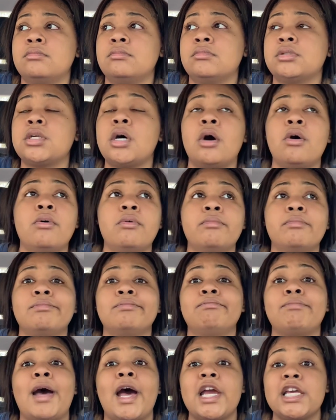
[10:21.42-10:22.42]
So
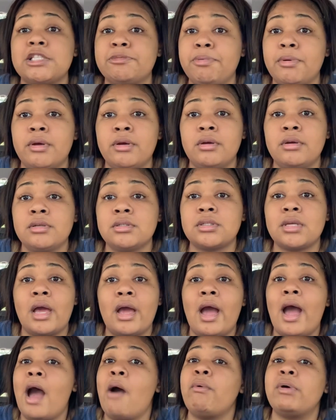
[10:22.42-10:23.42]
my experience,
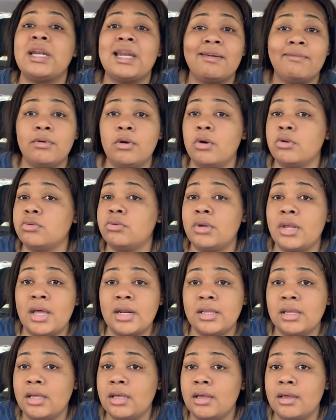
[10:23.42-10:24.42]
I would never go through
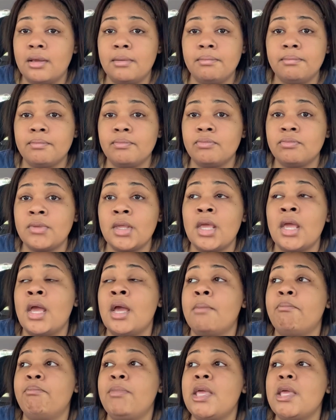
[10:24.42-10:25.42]
that again.
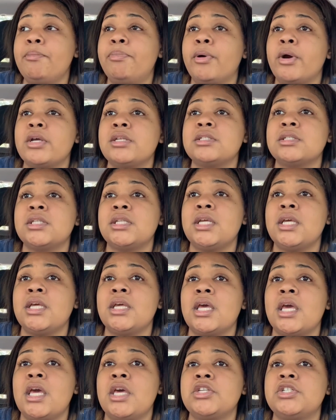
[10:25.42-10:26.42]
Me
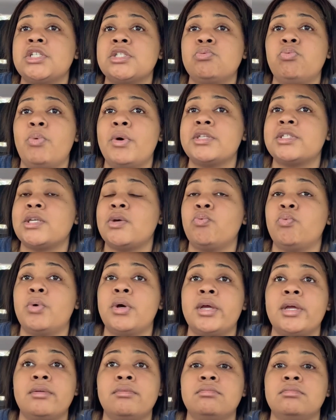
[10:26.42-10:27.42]
personally, it just wasn't
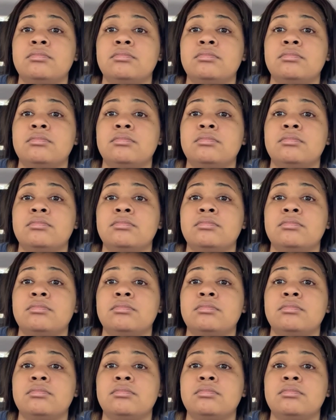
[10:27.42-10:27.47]
what